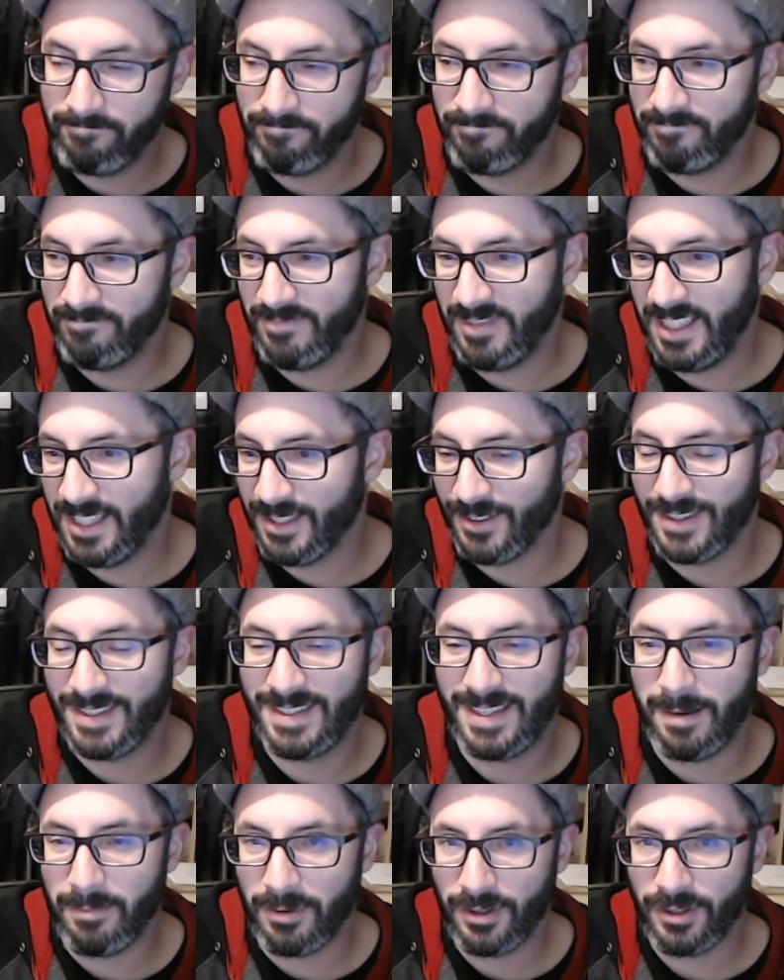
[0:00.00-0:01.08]
either
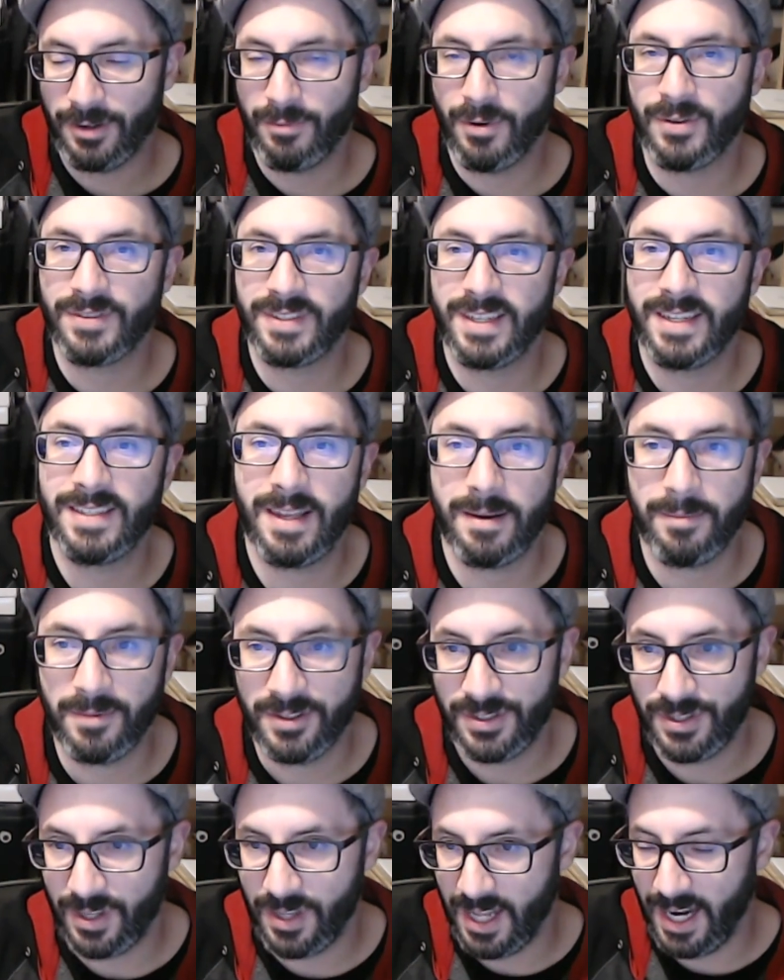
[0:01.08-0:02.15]
assembled or mostly assembled
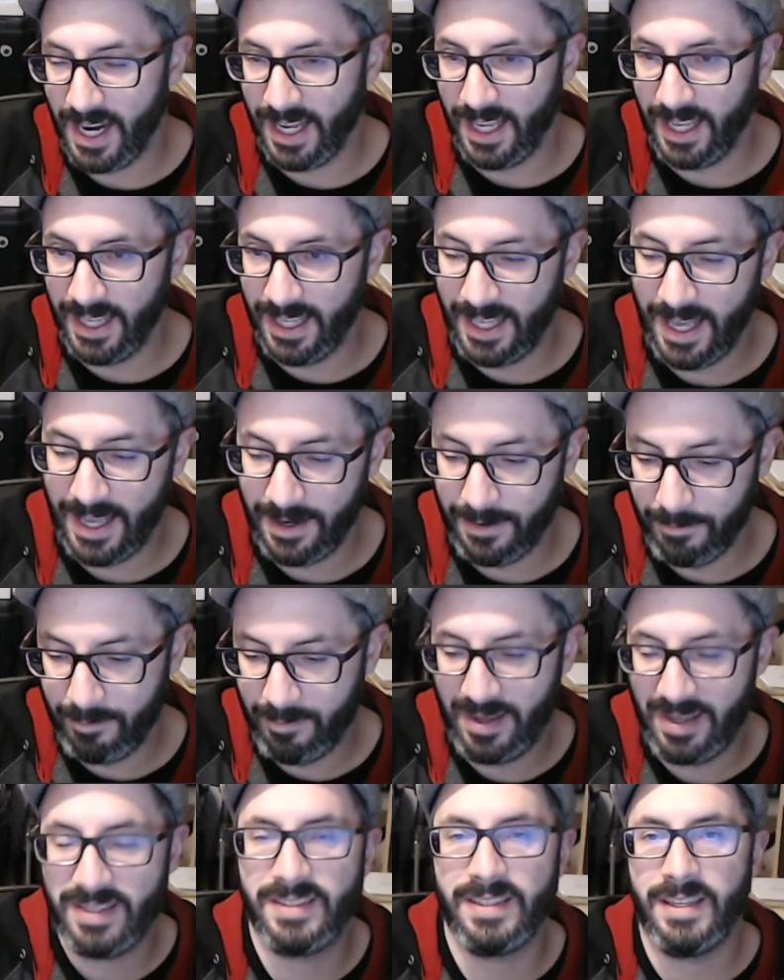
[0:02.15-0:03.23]
so that I can get
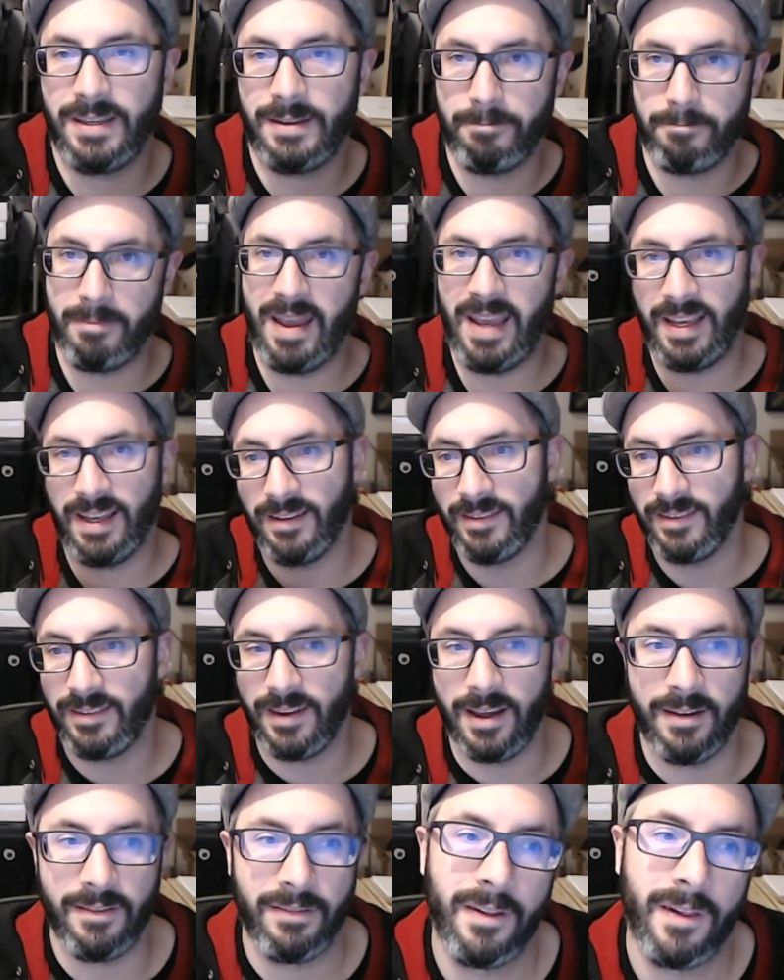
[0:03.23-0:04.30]
busy making
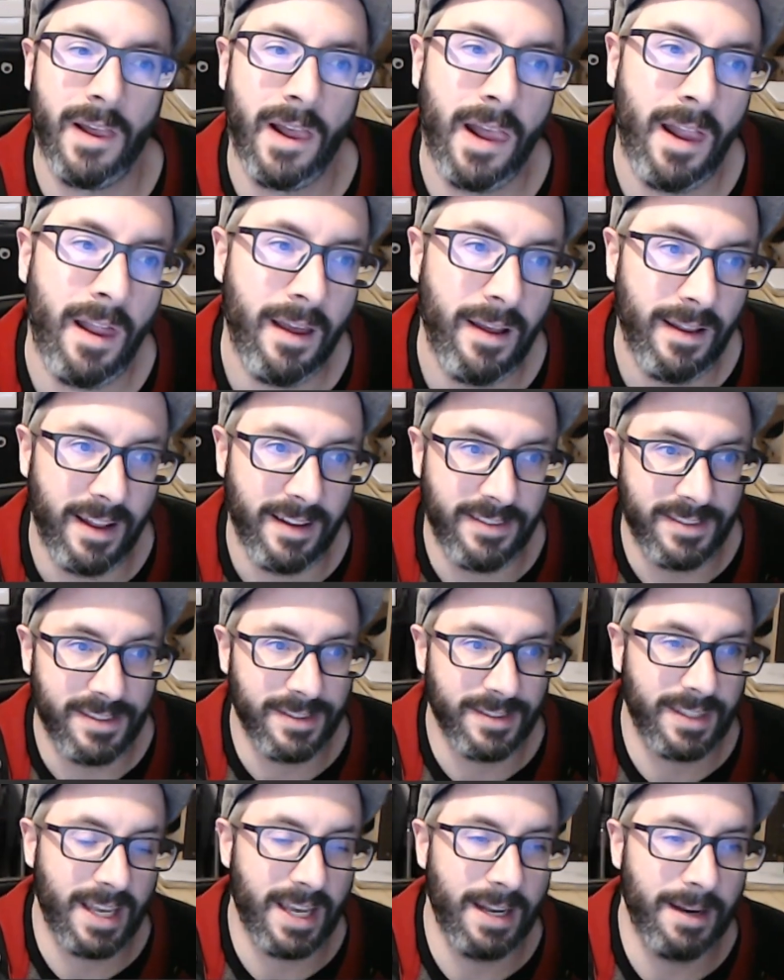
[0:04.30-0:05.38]
stuff. That's
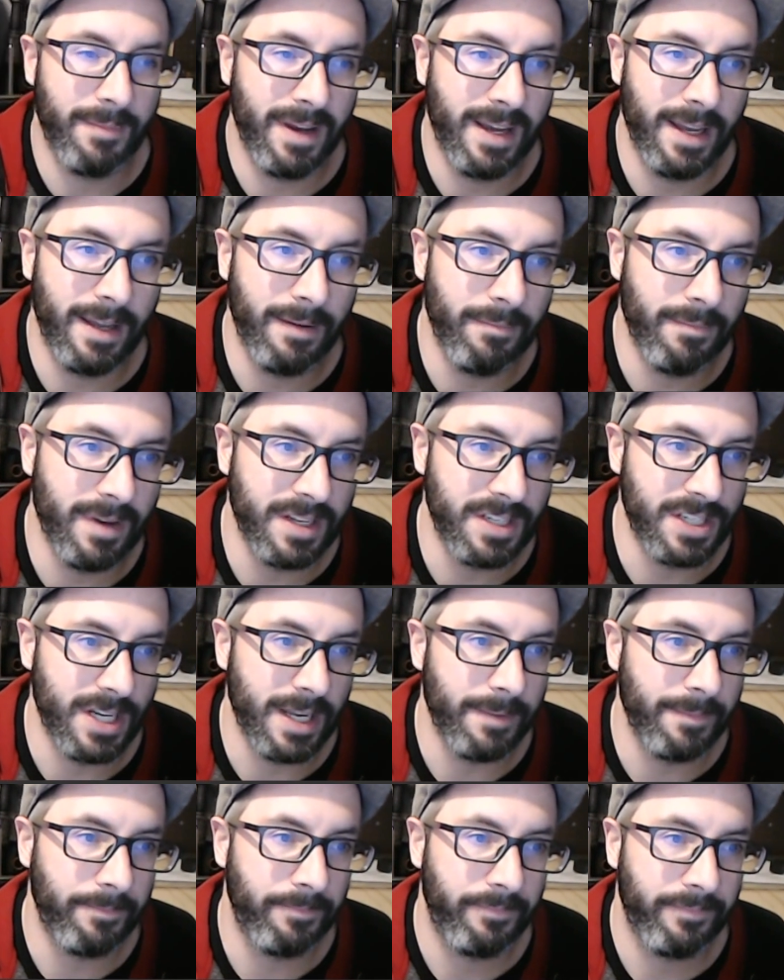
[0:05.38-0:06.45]
just kind of my
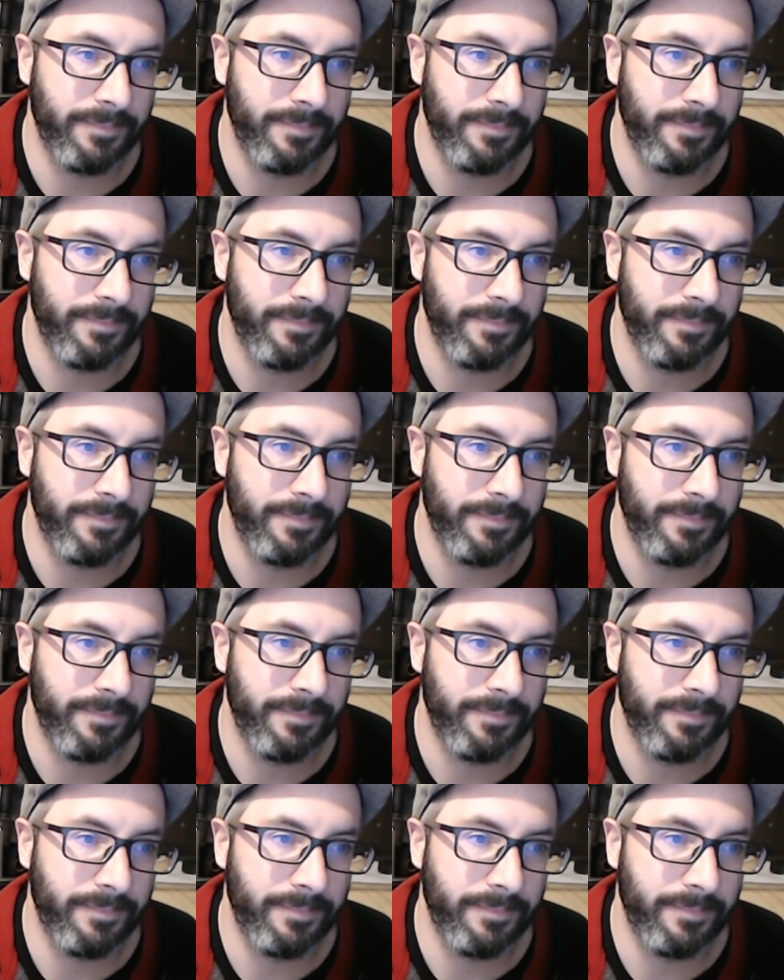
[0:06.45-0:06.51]
jam.